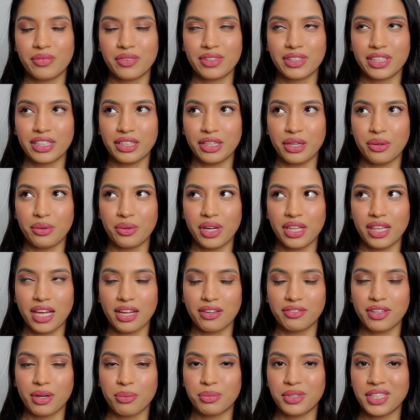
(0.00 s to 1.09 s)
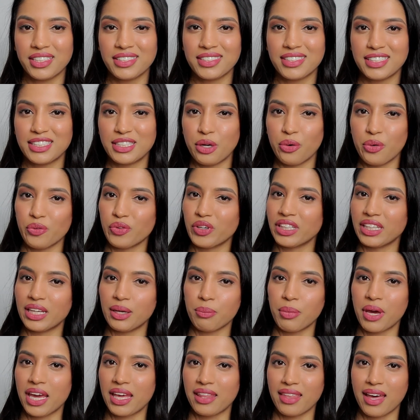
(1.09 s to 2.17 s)
you know, a lot of companies don't really
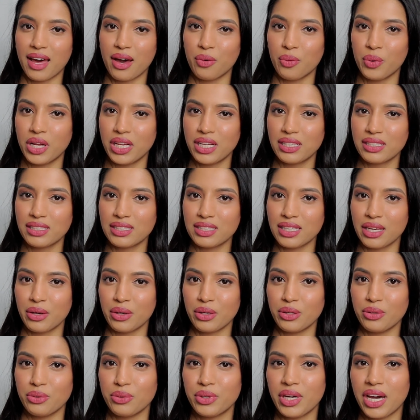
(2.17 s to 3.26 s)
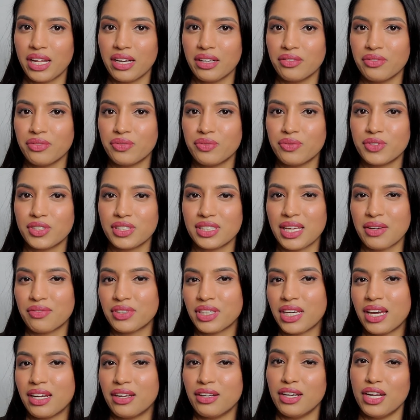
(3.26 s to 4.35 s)
pay that well. So you kind of just have to
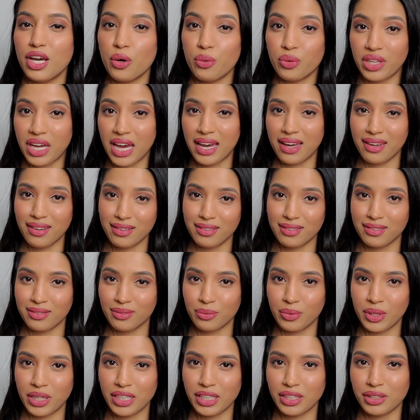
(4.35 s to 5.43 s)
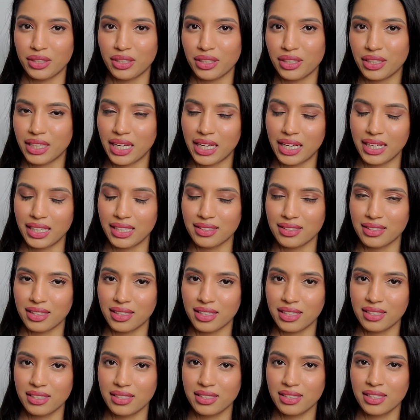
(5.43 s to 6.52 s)
kind of know that when you're getting into
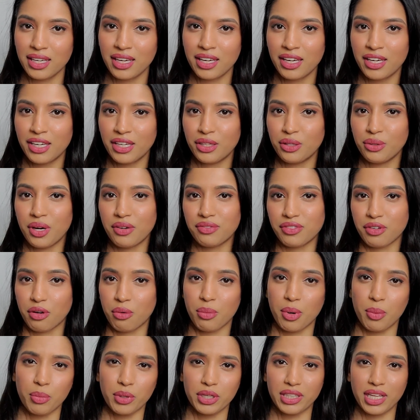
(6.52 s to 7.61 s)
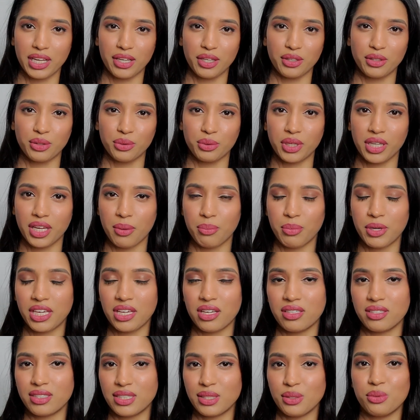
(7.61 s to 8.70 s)
this, you have to remember that you're doing it
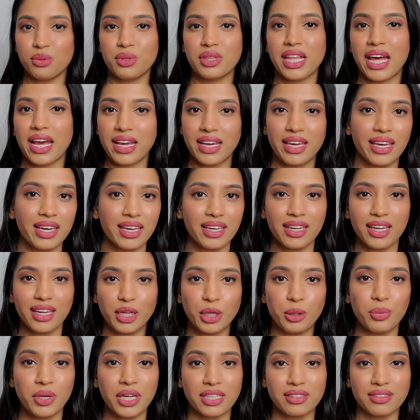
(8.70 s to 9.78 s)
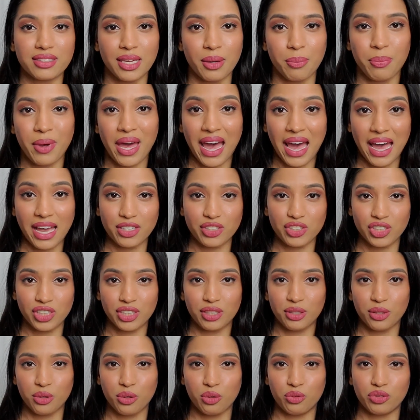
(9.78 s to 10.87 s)
because you like it and you picked a
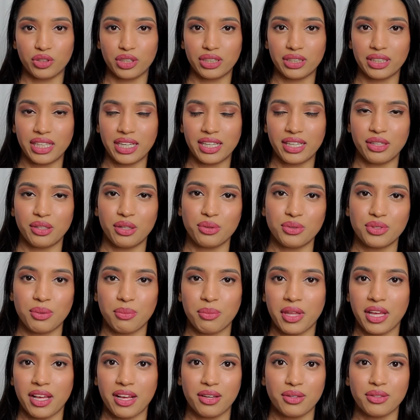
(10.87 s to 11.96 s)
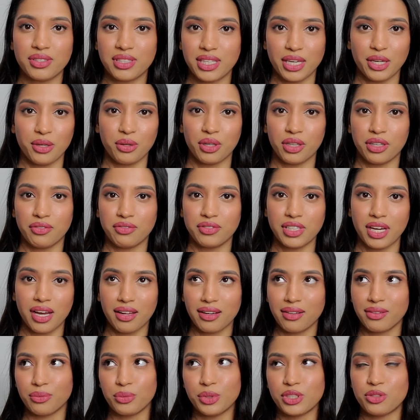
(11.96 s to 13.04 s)
passion over, like, you know, something else that you could have
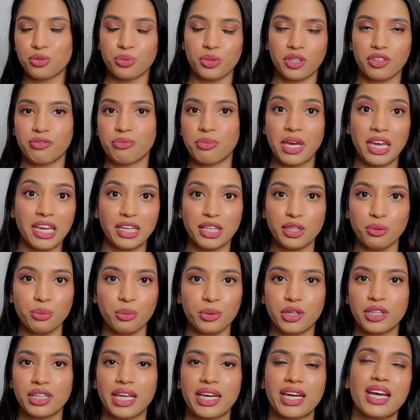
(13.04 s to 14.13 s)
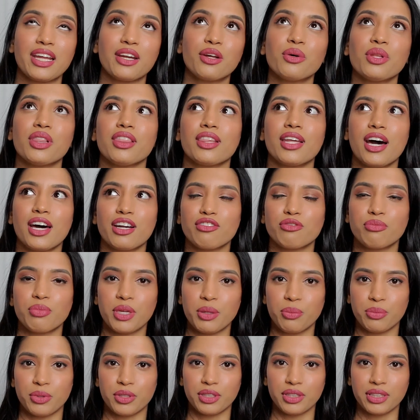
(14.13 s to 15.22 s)
done which would have paid you more. Like, I know a lot of
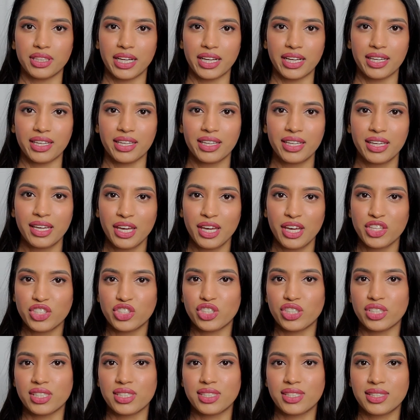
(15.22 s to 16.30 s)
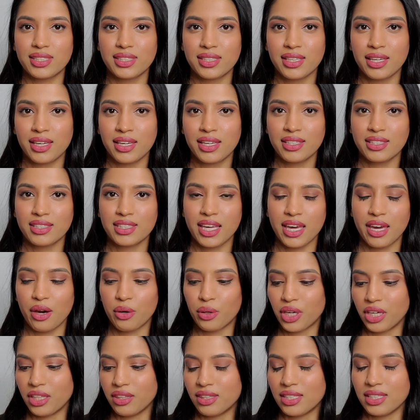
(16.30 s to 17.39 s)
people like just say,
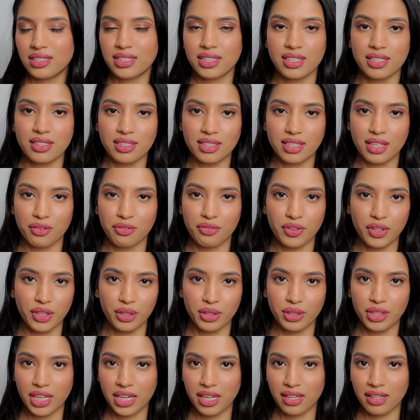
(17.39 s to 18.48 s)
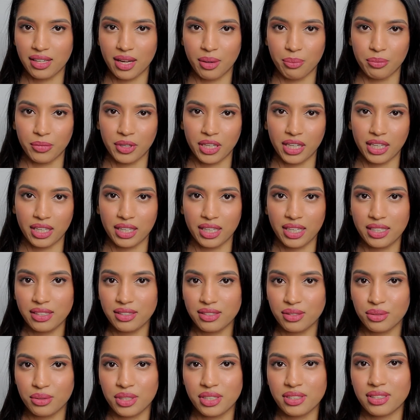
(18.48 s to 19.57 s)
okay, this is a field that I'm gonna get
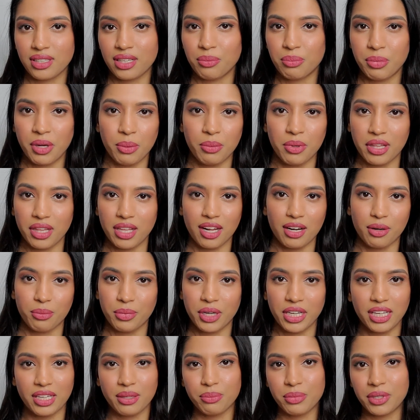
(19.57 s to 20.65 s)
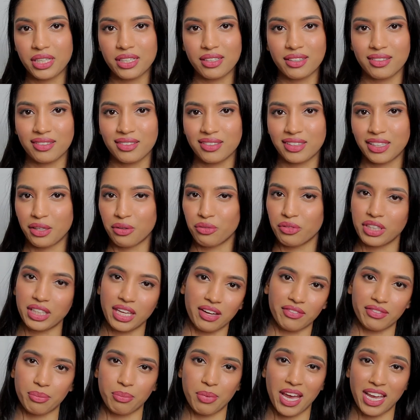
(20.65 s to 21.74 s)
into and it's gonna pay me a lot of money, but they don't really
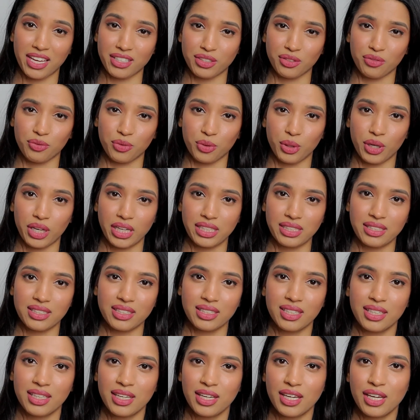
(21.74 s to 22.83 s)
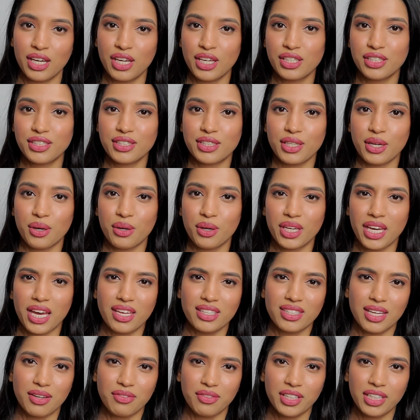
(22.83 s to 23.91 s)
have a passion for it. So yeah,
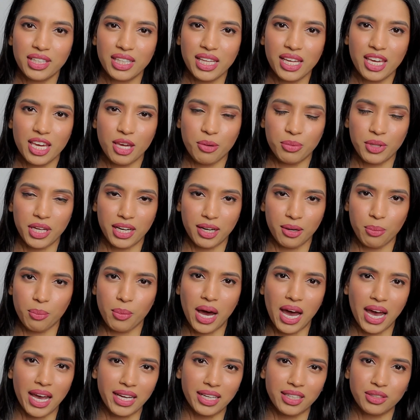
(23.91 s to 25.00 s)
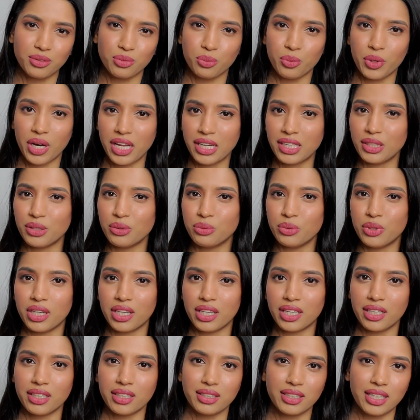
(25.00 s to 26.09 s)
definitely keep that in mind when you
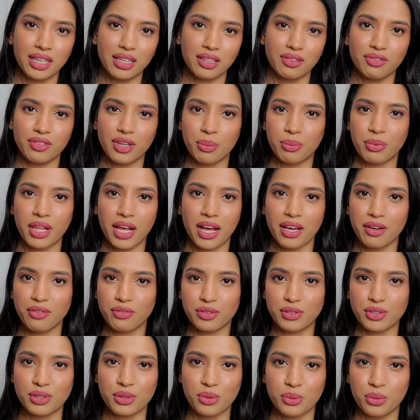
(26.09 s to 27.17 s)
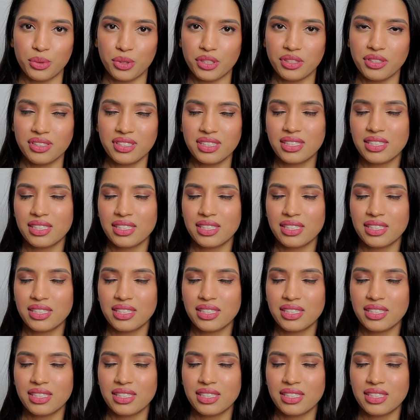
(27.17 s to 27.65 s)
are kind of applying for schools.